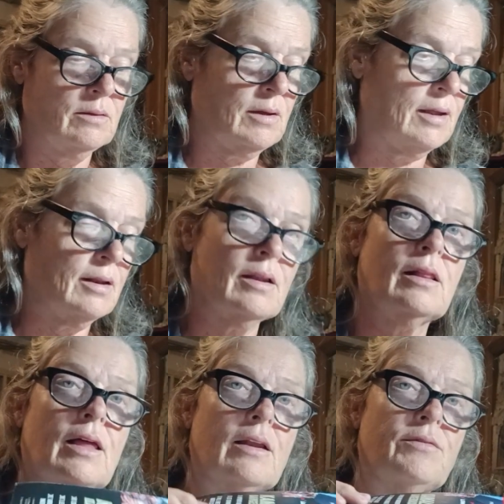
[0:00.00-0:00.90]
Got a
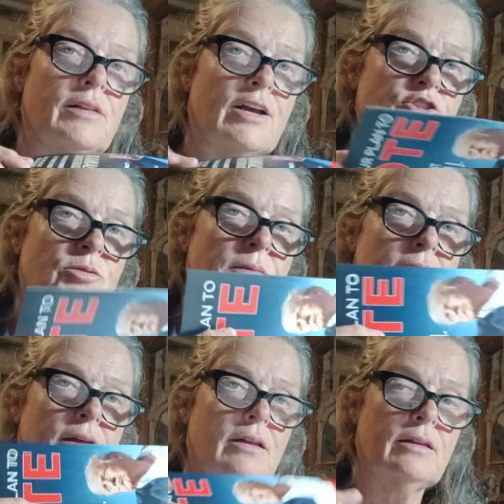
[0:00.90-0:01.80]
lot of election
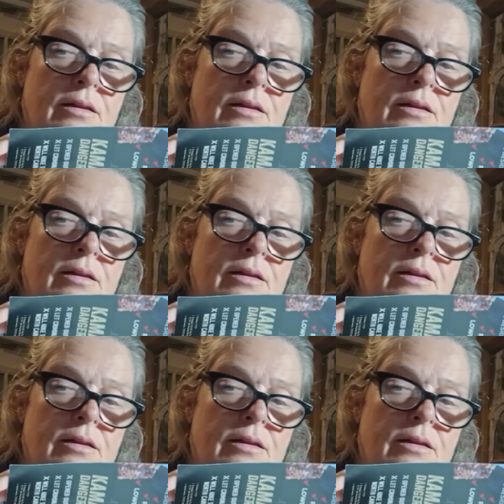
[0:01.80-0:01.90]
mail.